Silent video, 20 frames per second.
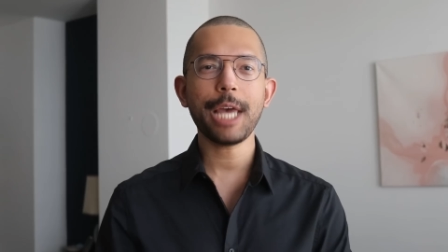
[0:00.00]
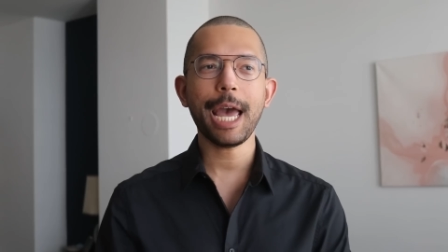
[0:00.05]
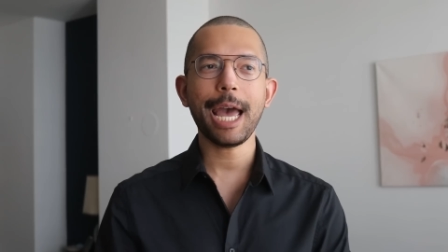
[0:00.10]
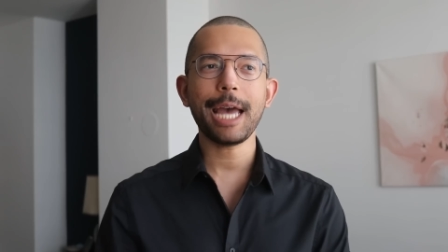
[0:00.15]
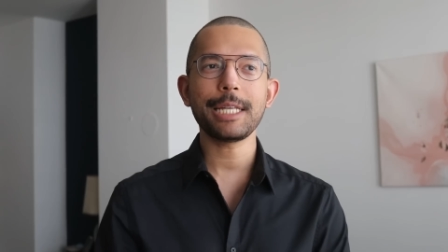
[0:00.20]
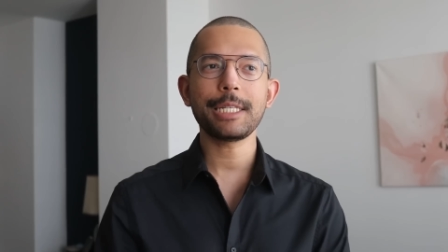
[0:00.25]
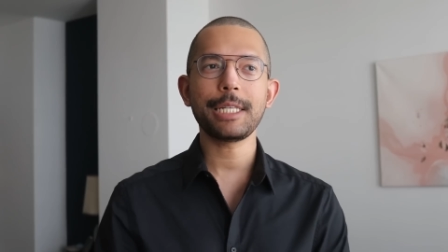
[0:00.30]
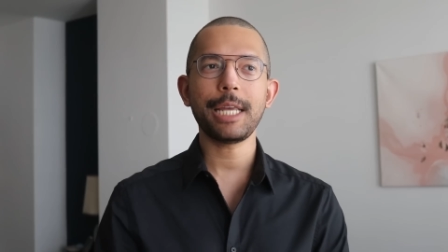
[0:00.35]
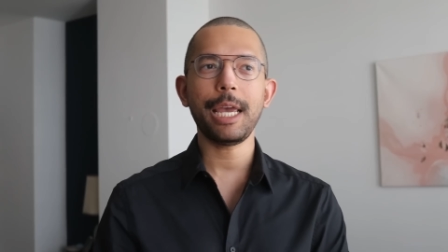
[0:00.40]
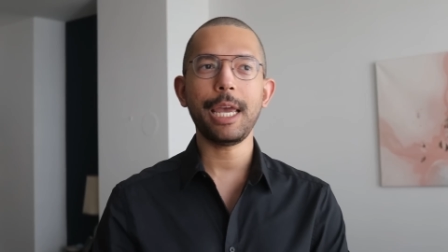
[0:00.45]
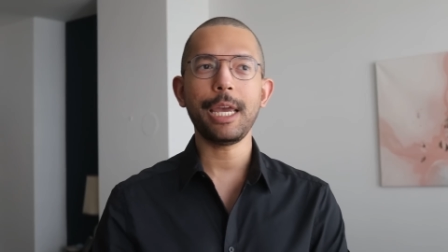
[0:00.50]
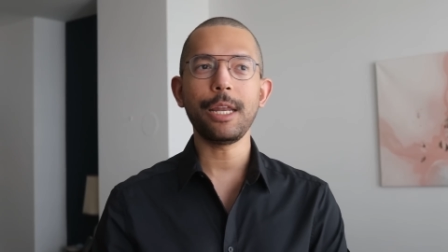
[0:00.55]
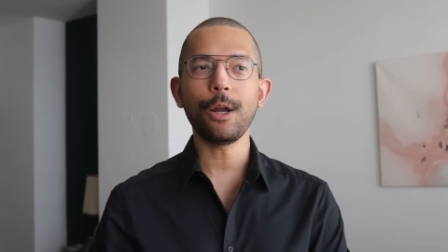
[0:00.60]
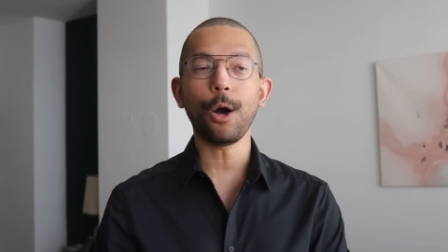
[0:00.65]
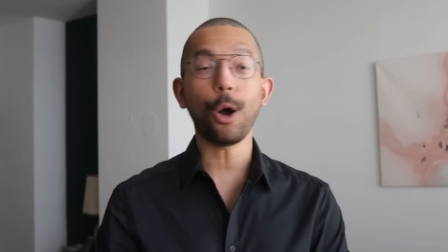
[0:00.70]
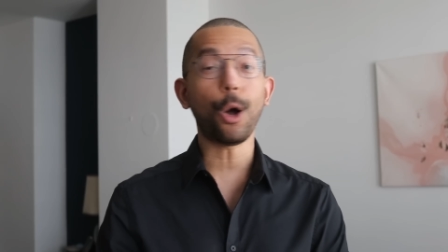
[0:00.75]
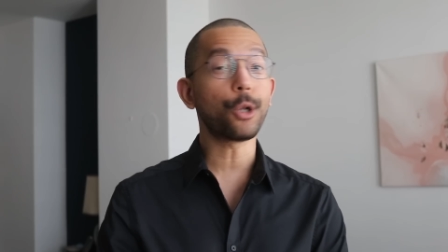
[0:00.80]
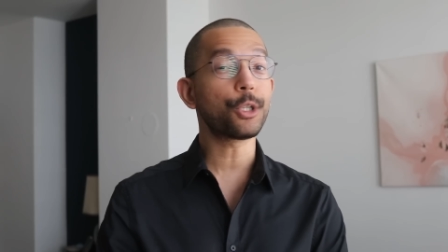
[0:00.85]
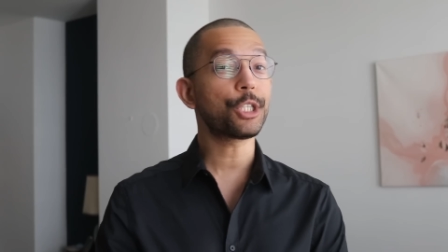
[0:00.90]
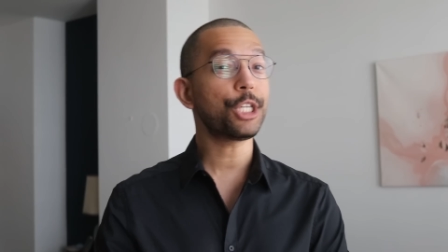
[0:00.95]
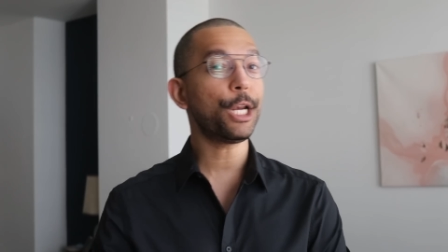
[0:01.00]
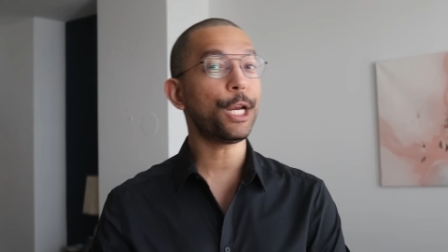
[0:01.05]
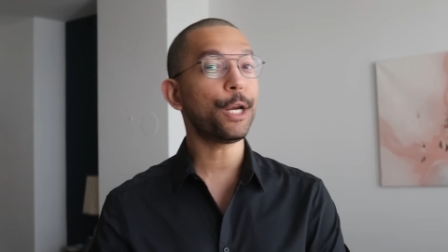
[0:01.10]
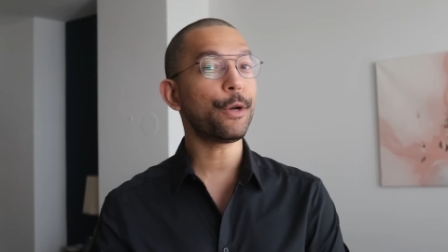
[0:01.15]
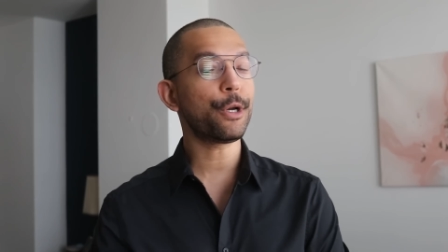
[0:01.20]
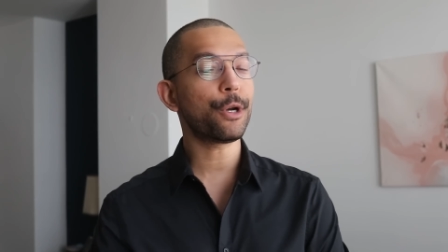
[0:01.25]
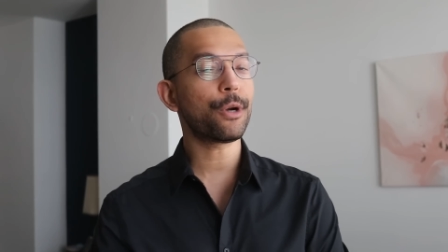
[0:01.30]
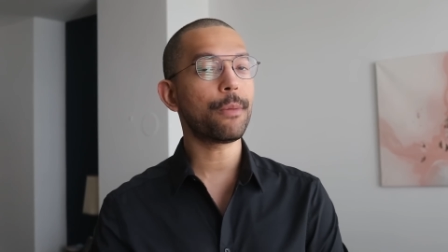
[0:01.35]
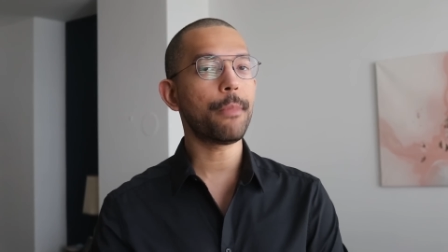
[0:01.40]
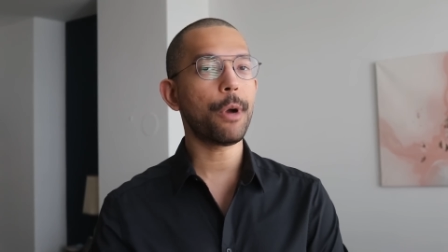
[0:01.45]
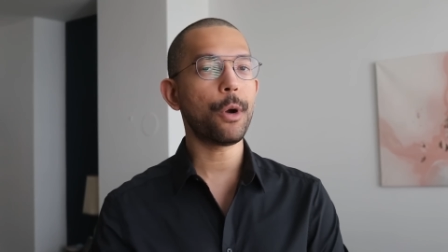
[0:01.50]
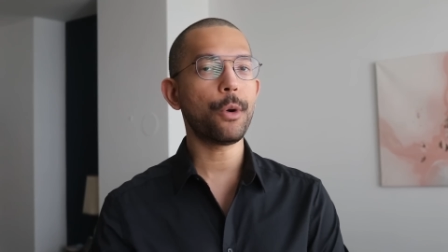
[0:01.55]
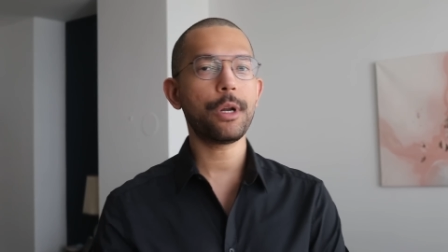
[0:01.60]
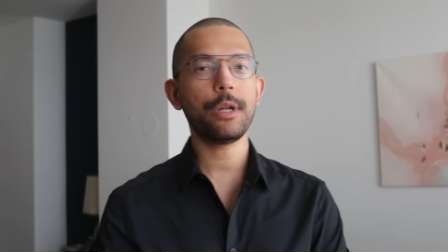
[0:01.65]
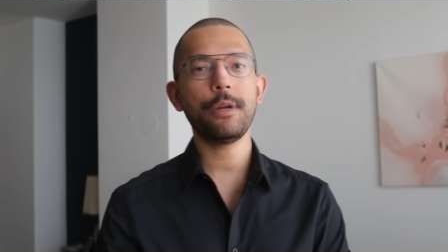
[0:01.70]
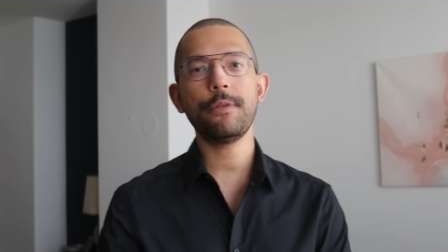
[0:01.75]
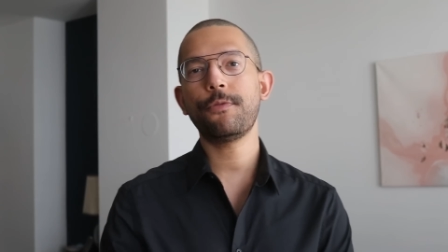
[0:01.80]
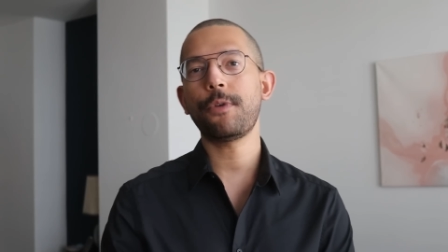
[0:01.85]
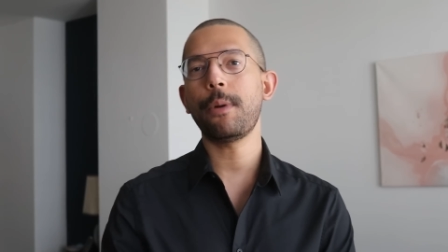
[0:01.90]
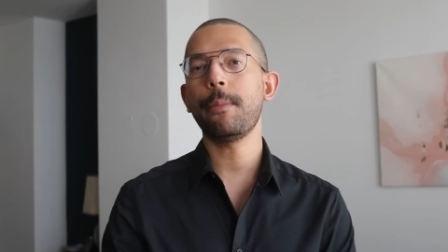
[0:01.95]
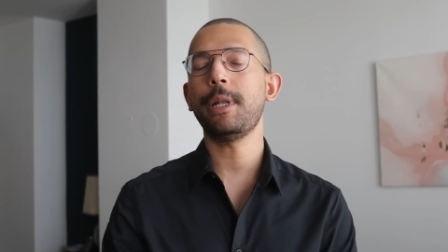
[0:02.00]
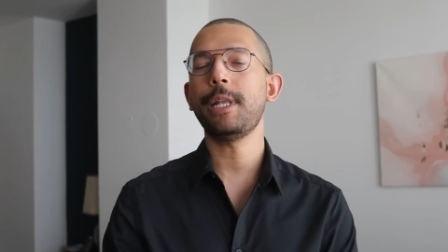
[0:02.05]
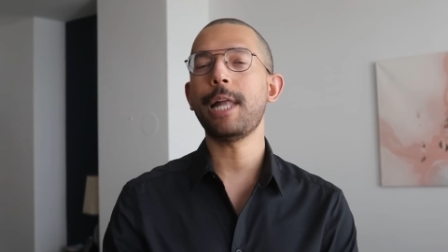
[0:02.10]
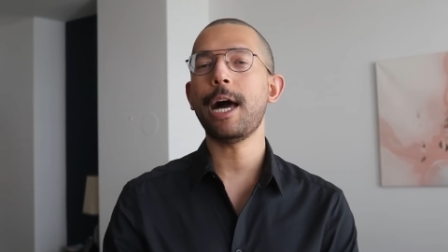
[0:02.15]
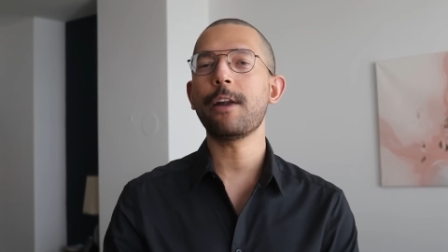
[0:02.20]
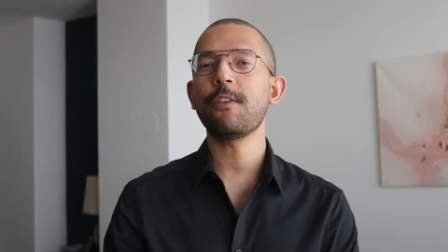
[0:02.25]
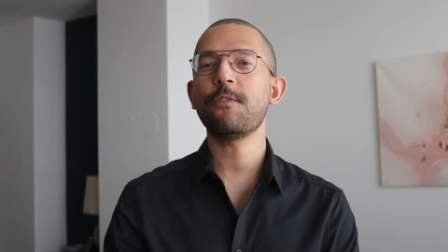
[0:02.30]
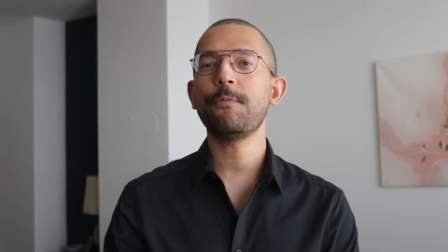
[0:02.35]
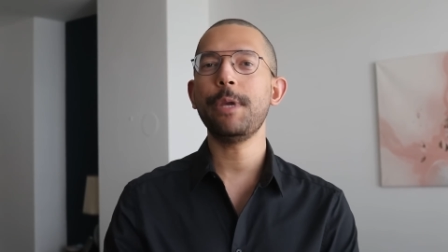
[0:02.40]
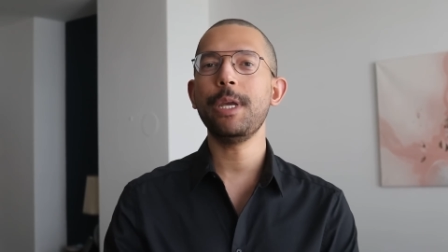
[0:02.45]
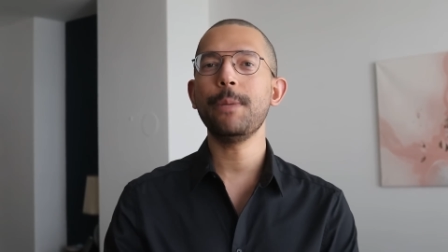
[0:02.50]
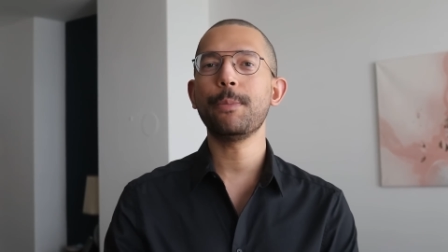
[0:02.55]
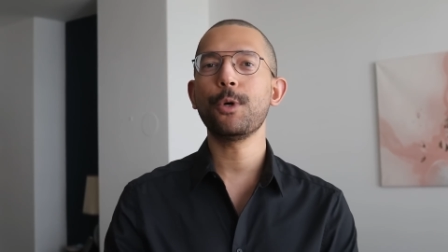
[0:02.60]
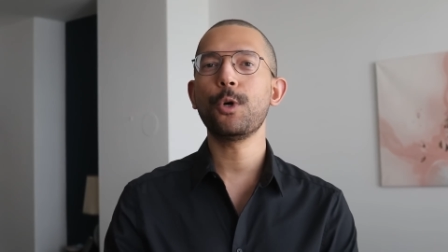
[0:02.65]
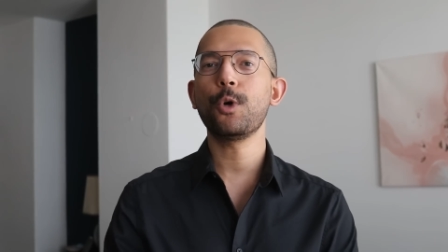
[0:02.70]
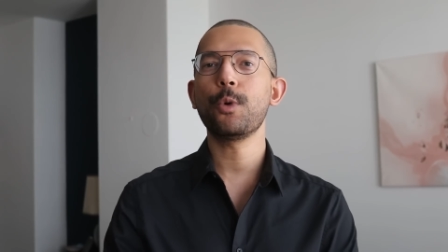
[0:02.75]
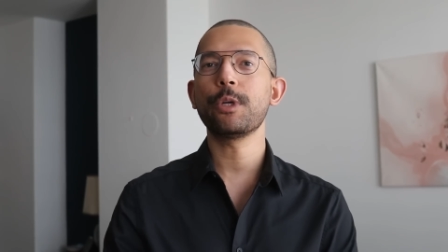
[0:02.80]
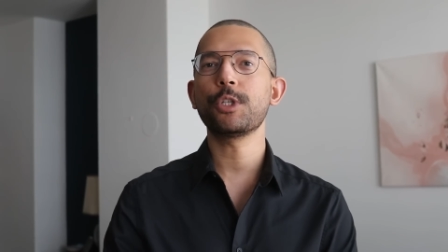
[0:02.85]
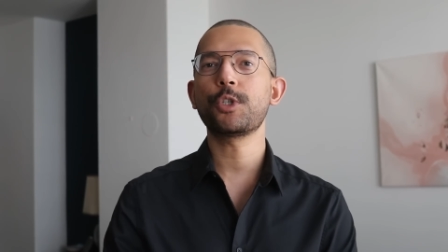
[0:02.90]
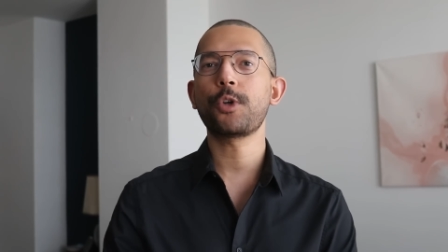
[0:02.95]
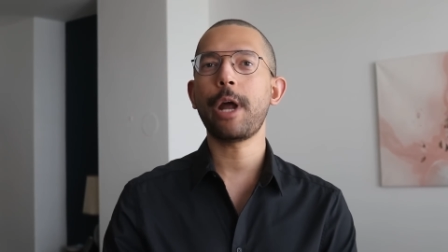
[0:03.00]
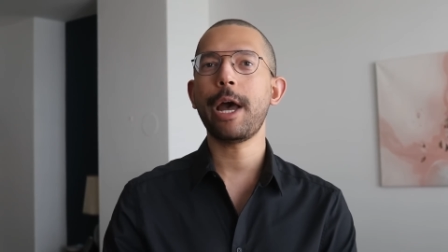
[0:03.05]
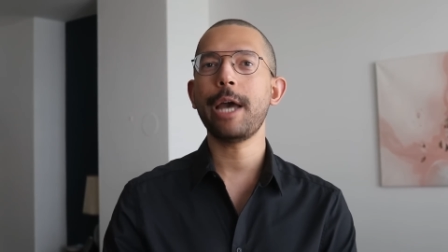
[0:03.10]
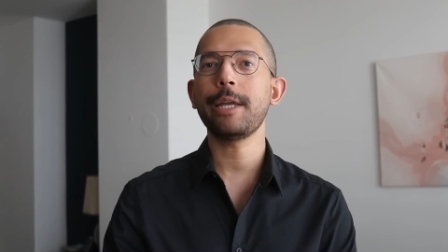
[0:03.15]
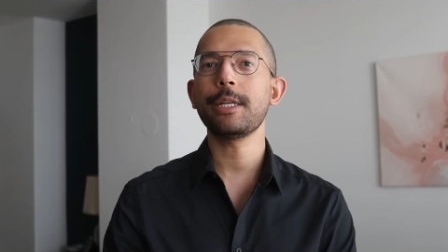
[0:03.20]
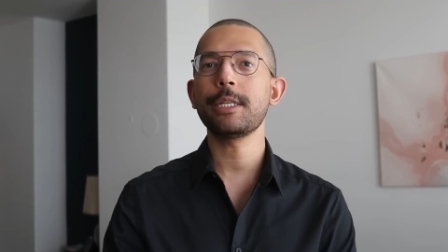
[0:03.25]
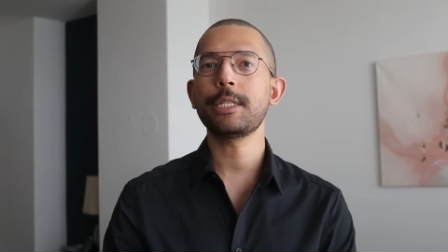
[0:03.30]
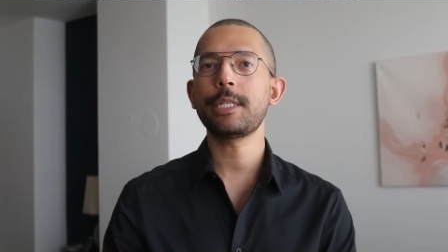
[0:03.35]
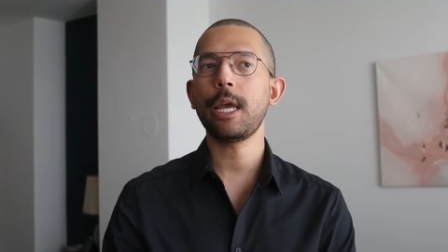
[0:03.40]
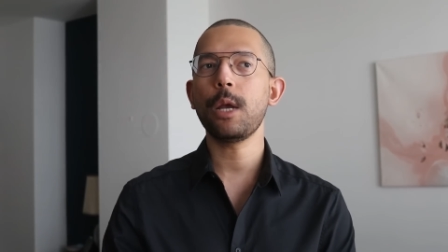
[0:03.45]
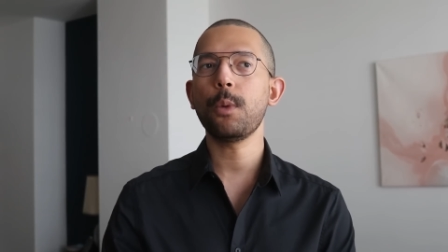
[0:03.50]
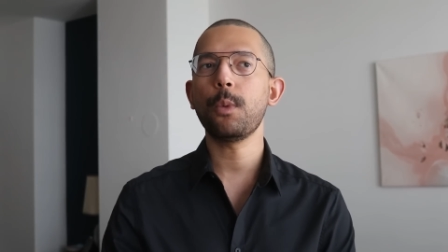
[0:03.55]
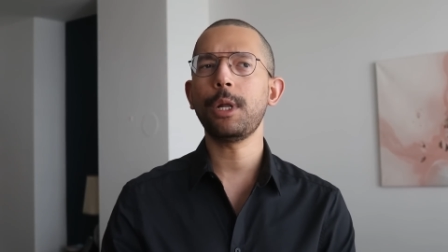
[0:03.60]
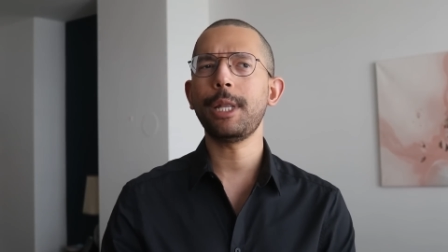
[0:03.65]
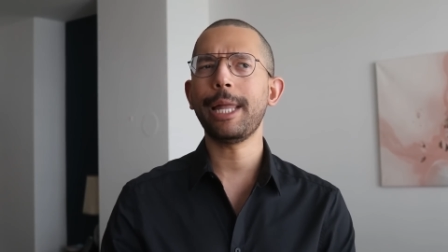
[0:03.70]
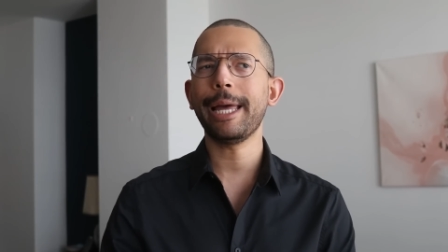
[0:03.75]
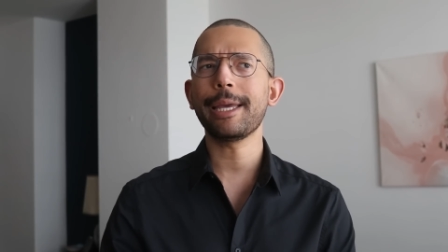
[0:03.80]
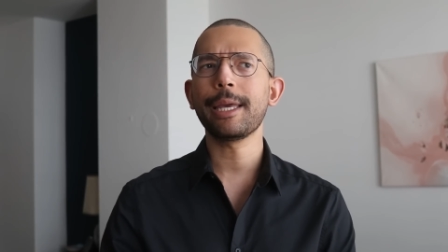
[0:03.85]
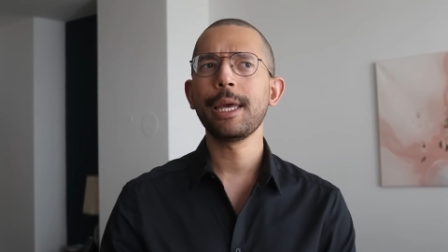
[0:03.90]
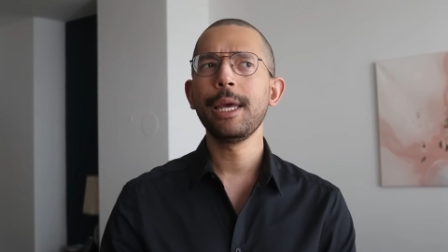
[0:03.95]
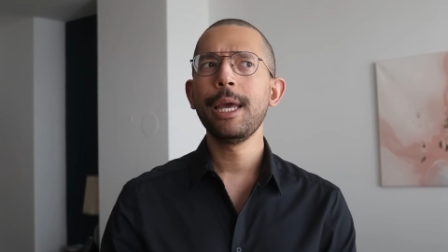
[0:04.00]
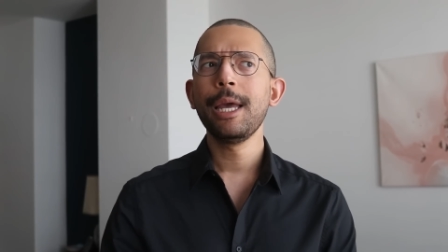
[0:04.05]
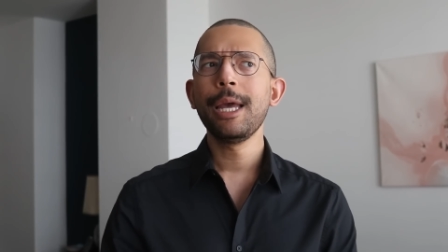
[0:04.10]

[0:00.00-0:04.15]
has an ulterior motive from a lot of people who are trying to say, well, like,